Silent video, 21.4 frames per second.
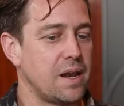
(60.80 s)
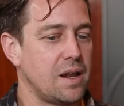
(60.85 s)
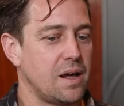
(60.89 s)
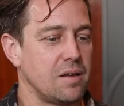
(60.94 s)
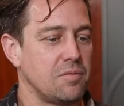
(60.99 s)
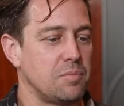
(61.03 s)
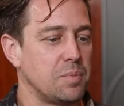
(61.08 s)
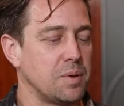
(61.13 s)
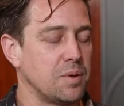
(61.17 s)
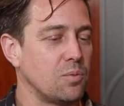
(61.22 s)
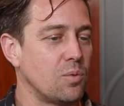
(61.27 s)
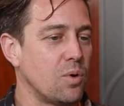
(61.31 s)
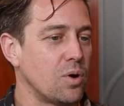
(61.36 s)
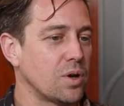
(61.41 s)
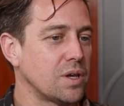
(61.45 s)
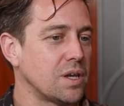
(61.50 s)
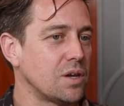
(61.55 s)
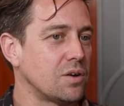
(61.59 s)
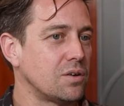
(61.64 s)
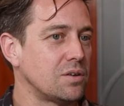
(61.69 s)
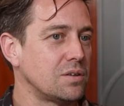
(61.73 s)
I have been
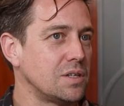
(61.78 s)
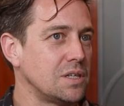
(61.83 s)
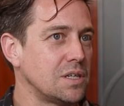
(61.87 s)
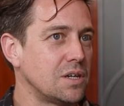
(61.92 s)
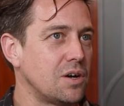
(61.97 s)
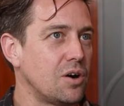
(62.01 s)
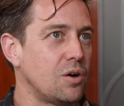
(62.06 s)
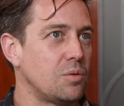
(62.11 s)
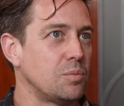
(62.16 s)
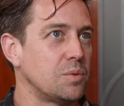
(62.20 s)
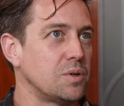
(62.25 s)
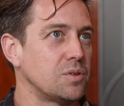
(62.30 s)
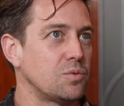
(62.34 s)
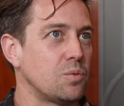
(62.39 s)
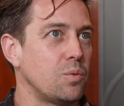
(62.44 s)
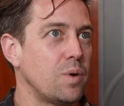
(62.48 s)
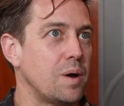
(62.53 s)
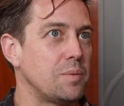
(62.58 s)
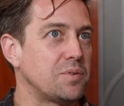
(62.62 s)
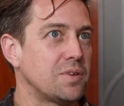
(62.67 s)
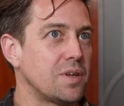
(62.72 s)
working on e-commerce
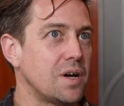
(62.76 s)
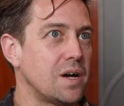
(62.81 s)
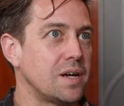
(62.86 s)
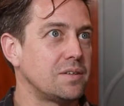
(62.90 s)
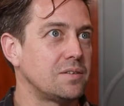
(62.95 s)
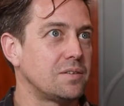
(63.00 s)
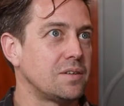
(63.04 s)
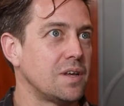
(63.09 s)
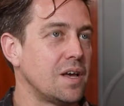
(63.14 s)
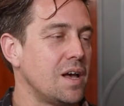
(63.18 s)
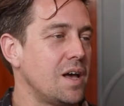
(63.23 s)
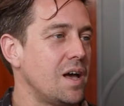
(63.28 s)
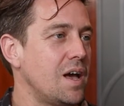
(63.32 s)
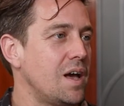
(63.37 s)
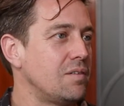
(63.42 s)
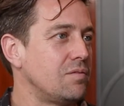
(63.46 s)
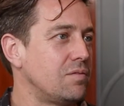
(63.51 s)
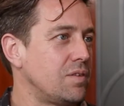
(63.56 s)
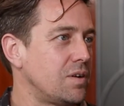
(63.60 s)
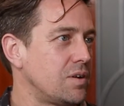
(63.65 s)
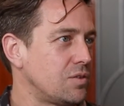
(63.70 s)
websites
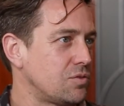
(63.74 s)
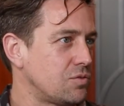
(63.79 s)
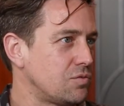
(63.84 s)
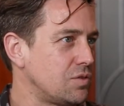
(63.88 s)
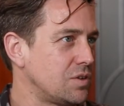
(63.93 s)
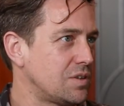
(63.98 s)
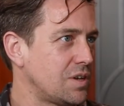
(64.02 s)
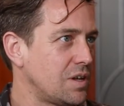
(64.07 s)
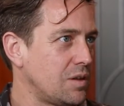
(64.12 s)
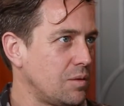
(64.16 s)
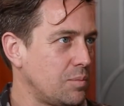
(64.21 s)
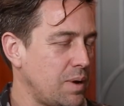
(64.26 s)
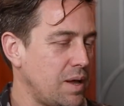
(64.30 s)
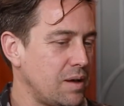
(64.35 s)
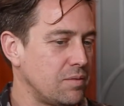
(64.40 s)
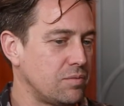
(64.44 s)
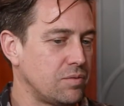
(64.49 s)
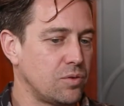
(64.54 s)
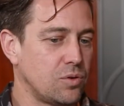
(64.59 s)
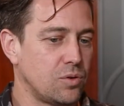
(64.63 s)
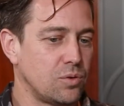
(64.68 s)
and various retail
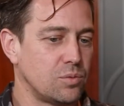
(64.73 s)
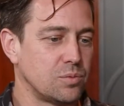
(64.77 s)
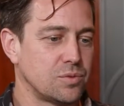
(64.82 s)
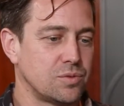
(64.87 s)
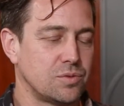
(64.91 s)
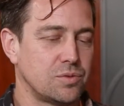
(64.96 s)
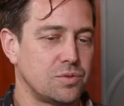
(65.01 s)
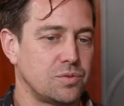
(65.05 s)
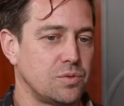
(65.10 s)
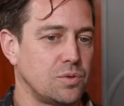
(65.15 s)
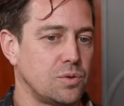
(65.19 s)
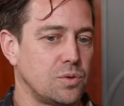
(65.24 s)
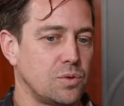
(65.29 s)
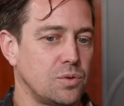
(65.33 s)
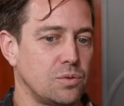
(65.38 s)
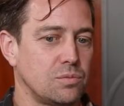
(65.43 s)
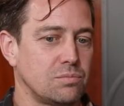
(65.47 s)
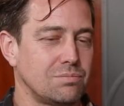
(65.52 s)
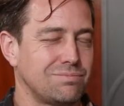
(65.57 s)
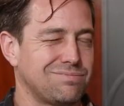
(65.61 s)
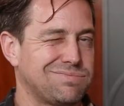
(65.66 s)
platforms
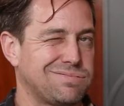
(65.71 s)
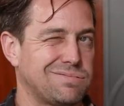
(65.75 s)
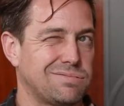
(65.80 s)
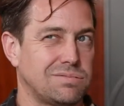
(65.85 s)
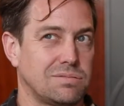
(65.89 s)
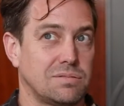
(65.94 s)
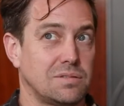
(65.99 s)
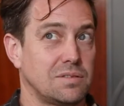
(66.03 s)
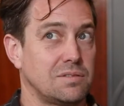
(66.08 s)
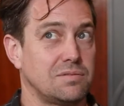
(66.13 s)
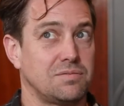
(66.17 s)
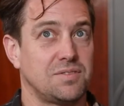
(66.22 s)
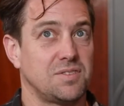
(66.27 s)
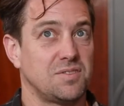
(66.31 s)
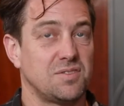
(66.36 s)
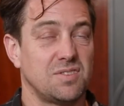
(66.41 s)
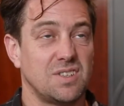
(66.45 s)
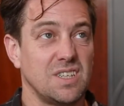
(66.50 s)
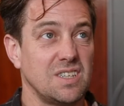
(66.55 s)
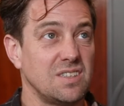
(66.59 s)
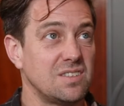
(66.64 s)
for
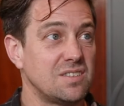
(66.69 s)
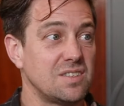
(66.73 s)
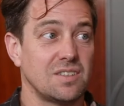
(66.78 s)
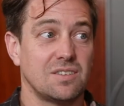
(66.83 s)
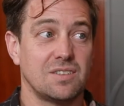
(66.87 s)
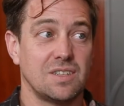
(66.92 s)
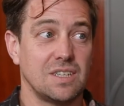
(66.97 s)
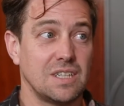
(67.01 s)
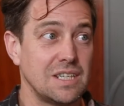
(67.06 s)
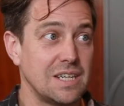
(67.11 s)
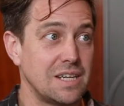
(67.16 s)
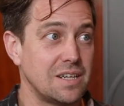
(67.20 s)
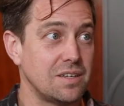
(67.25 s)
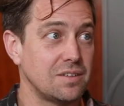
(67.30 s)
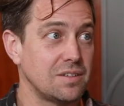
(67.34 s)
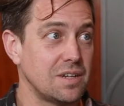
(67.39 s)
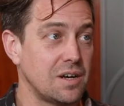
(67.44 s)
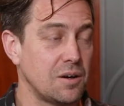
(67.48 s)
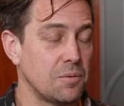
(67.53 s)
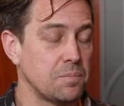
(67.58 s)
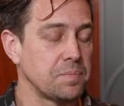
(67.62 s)
15, 16
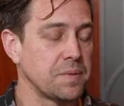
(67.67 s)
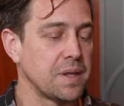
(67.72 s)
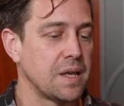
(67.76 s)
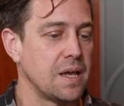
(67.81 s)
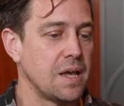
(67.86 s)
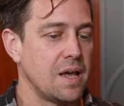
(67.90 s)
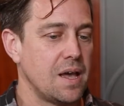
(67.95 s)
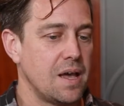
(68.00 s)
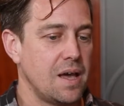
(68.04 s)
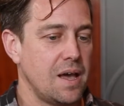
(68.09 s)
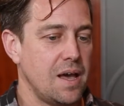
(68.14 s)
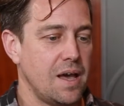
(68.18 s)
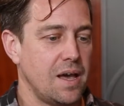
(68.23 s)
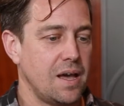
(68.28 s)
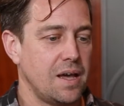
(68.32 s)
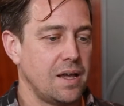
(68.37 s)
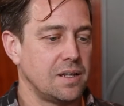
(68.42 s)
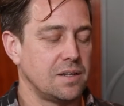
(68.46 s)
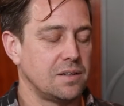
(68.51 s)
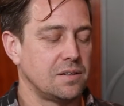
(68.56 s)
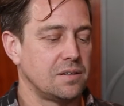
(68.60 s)
years now.
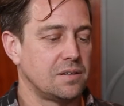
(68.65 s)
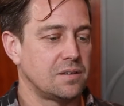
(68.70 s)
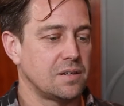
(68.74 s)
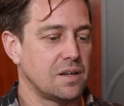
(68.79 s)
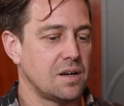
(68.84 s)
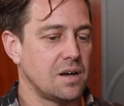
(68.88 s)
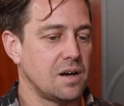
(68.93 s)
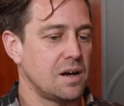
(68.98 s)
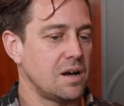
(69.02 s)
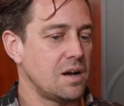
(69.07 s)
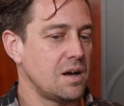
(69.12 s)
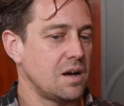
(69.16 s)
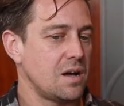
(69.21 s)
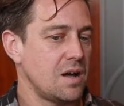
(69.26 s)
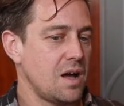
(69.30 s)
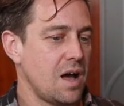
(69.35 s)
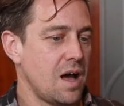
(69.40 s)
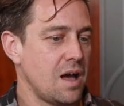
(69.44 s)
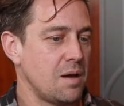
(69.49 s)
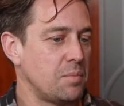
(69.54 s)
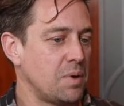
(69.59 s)
And
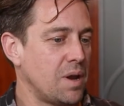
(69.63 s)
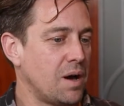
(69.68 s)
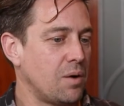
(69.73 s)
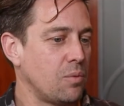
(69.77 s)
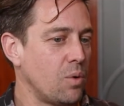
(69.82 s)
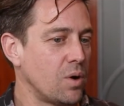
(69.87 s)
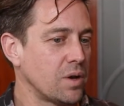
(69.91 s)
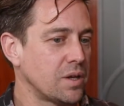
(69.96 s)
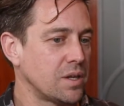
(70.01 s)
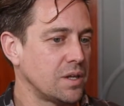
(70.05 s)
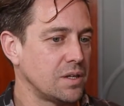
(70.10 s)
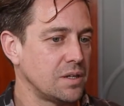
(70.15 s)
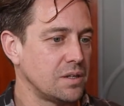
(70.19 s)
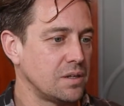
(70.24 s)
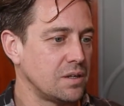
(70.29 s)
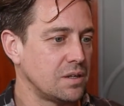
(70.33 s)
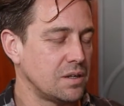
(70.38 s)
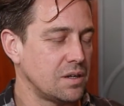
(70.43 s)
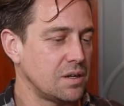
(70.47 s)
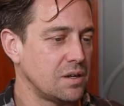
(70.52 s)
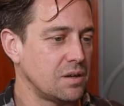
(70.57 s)
I'm now
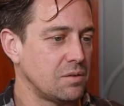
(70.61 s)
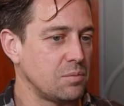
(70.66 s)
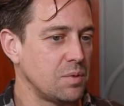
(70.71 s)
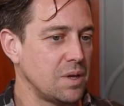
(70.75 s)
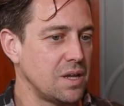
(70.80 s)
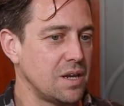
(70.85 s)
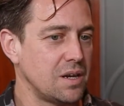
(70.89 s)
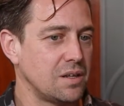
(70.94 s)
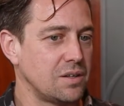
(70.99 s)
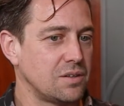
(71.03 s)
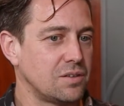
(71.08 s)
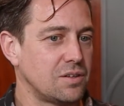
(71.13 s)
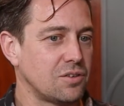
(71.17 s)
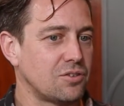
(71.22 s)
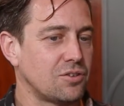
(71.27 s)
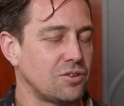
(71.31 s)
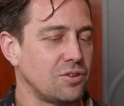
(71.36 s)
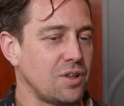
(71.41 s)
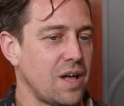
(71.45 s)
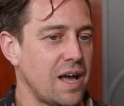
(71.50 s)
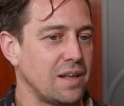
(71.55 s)
working in a
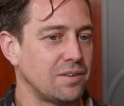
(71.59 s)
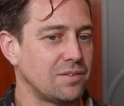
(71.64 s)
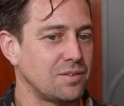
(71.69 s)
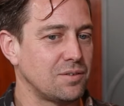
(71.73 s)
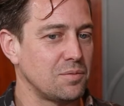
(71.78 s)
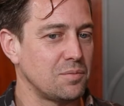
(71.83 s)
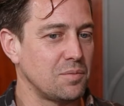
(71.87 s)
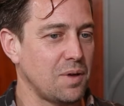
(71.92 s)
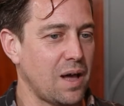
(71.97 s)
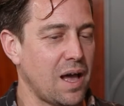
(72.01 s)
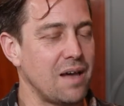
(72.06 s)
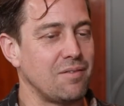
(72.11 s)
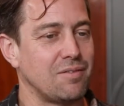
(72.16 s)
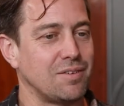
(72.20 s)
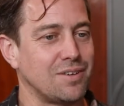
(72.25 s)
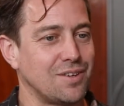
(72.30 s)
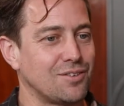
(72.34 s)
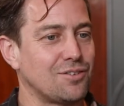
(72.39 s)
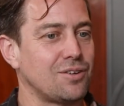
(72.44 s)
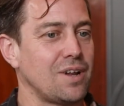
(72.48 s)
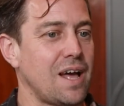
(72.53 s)
digital asset. I have a
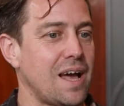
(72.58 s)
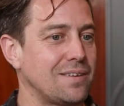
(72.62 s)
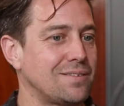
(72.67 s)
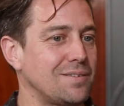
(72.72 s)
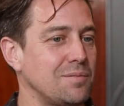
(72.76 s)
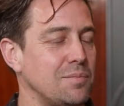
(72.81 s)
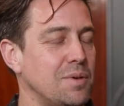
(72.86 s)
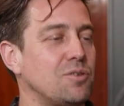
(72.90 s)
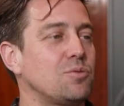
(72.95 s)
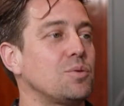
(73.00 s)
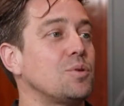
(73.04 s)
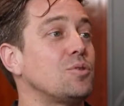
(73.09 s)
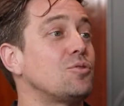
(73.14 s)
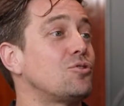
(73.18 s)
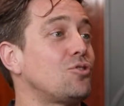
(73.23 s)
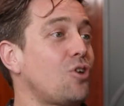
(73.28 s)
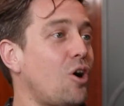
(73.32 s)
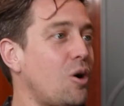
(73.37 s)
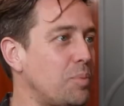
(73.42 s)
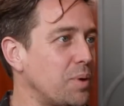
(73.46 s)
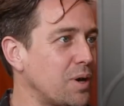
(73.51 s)
digital asset management
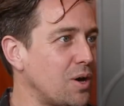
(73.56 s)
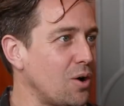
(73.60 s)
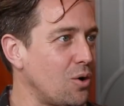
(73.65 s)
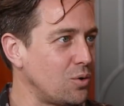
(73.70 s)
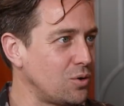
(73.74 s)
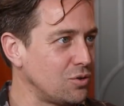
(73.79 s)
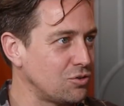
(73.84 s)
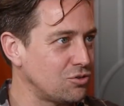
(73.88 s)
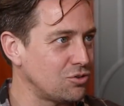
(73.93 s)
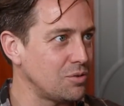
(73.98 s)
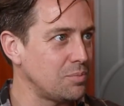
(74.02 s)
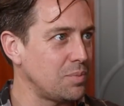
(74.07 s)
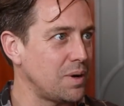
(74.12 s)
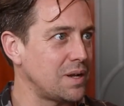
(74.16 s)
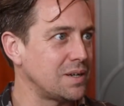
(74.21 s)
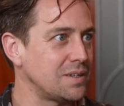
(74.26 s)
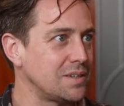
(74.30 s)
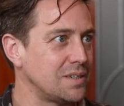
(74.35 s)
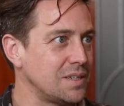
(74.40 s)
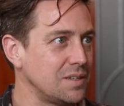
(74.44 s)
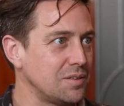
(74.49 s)
topic ownership
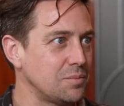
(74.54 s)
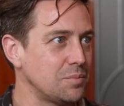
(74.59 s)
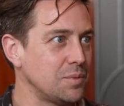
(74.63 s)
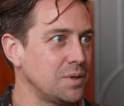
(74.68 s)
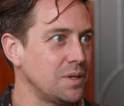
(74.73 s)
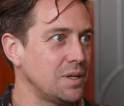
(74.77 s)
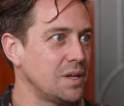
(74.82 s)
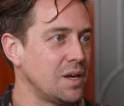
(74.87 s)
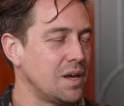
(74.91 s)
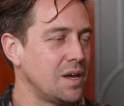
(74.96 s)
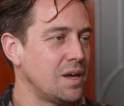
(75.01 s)
underneath me